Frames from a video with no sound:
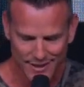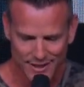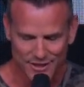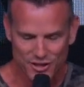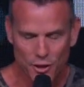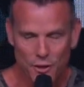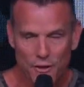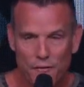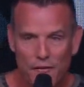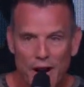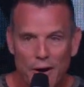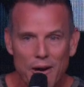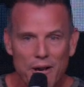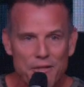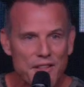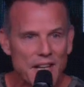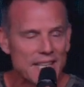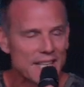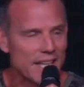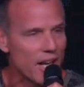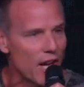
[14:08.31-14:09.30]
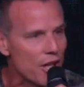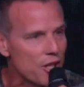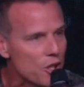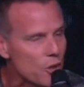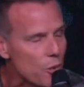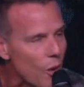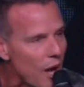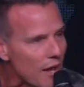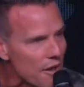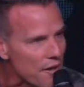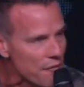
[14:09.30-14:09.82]
So the very thing that
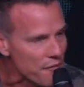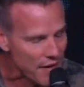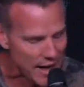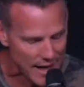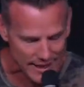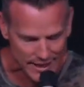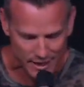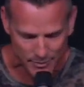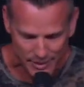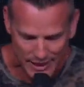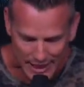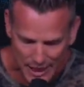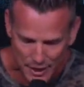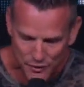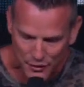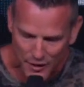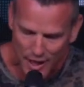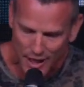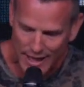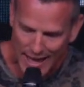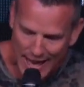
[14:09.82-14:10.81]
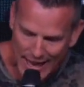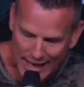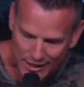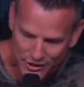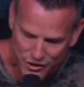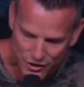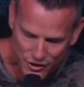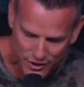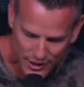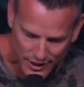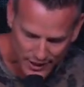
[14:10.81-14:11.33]
unqualified him, he thought
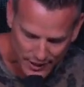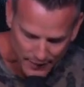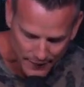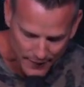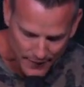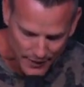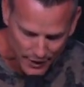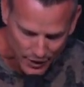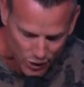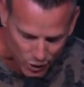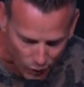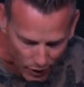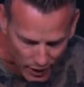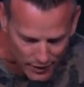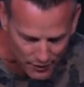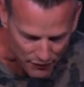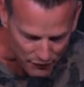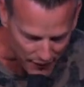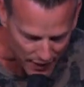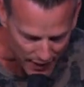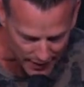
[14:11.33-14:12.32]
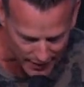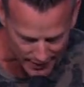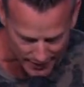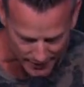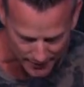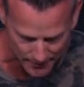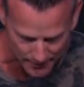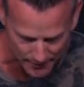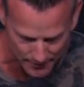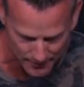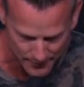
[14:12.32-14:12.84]
actually qualified
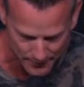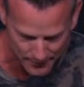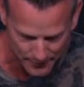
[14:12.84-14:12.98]
him.